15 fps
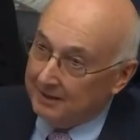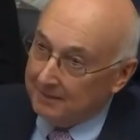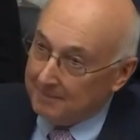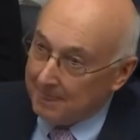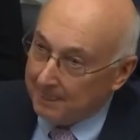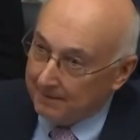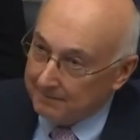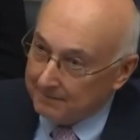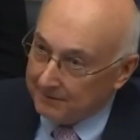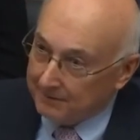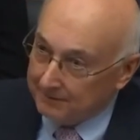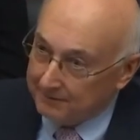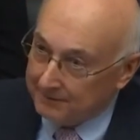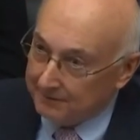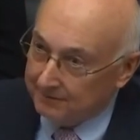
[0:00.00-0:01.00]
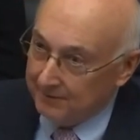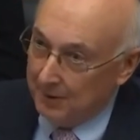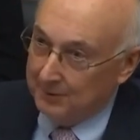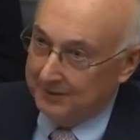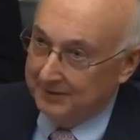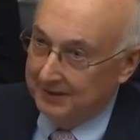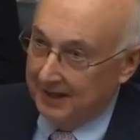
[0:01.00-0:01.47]
Uh, the, the
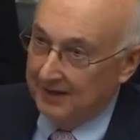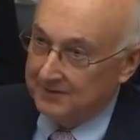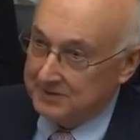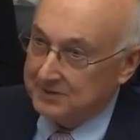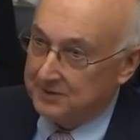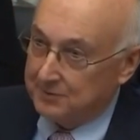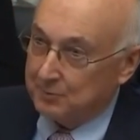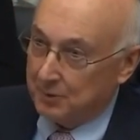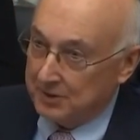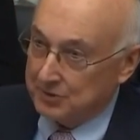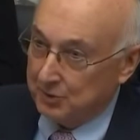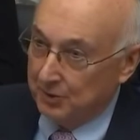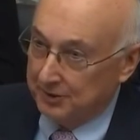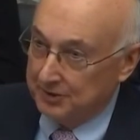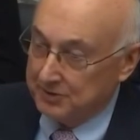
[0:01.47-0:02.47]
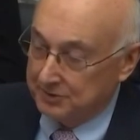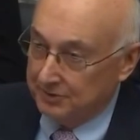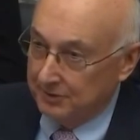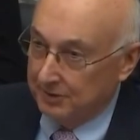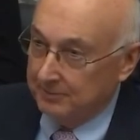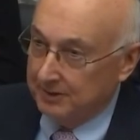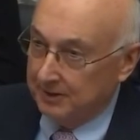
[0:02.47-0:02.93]
floating N A V is the threshold
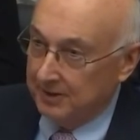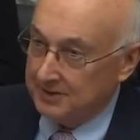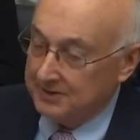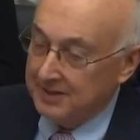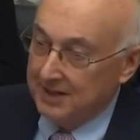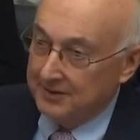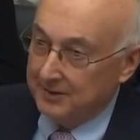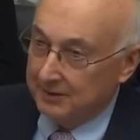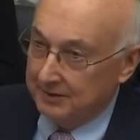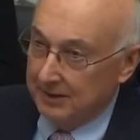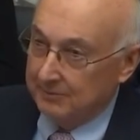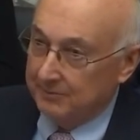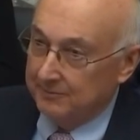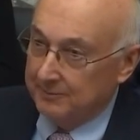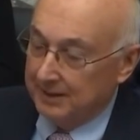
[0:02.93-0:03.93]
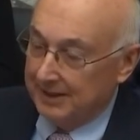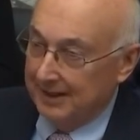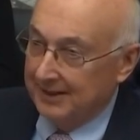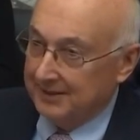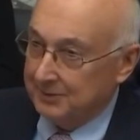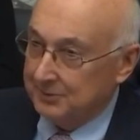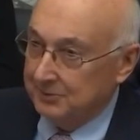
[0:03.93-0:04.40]
issue, though, because there are a number of
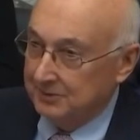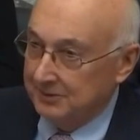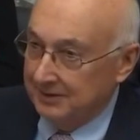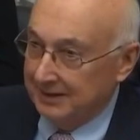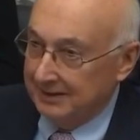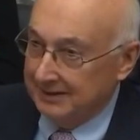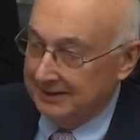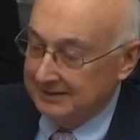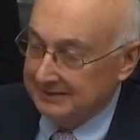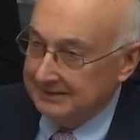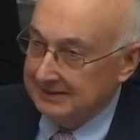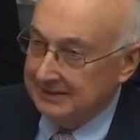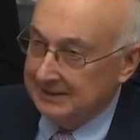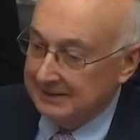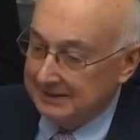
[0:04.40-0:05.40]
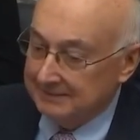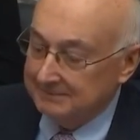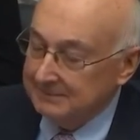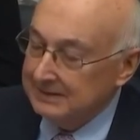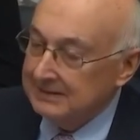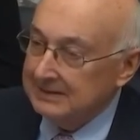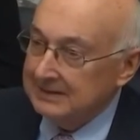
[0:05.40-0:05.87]
mechanical and uh,
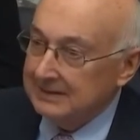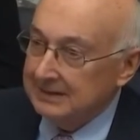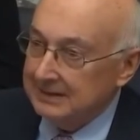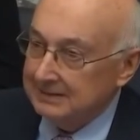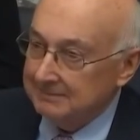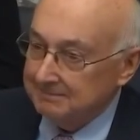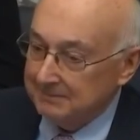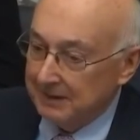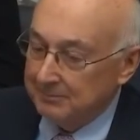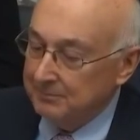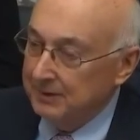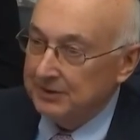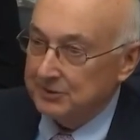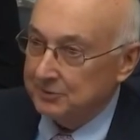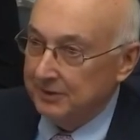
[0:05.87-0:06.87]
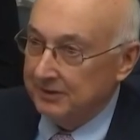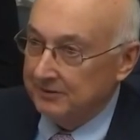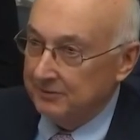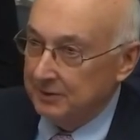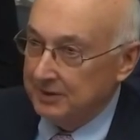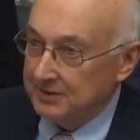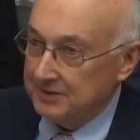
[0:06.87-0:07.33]
uh,
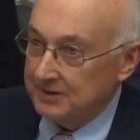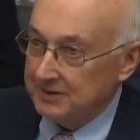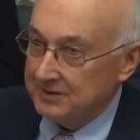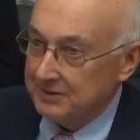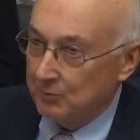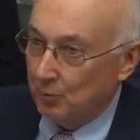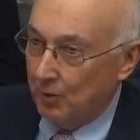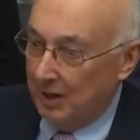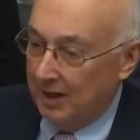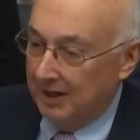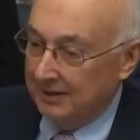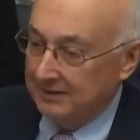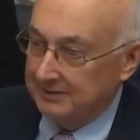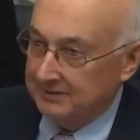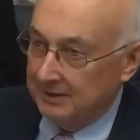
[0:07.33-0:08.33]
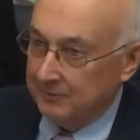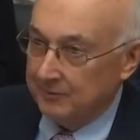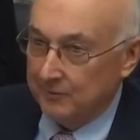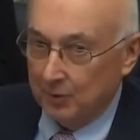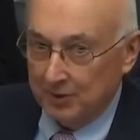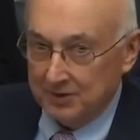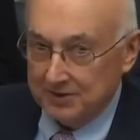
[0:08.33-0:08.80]
administrative reasons why a
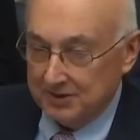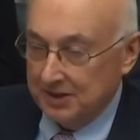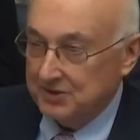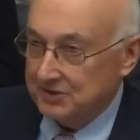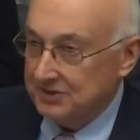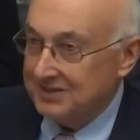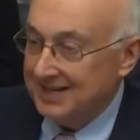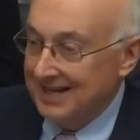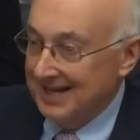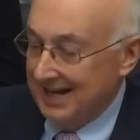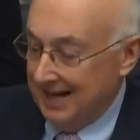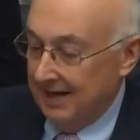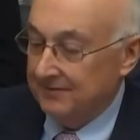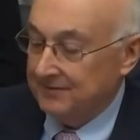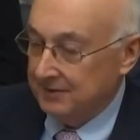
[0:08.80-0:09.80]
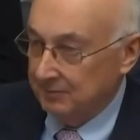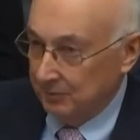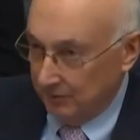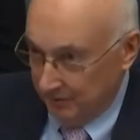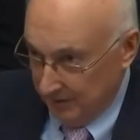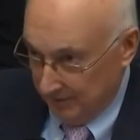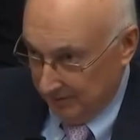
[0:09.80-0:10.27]
number of organizations have to
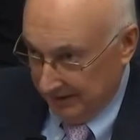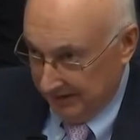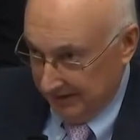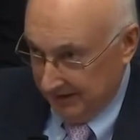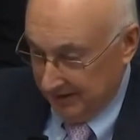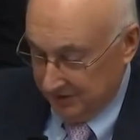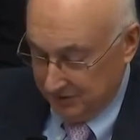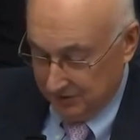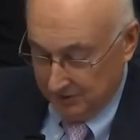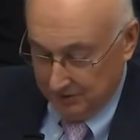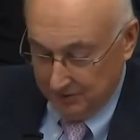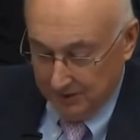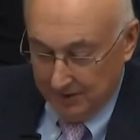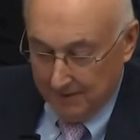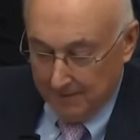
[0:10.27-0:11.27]
move their money out. So,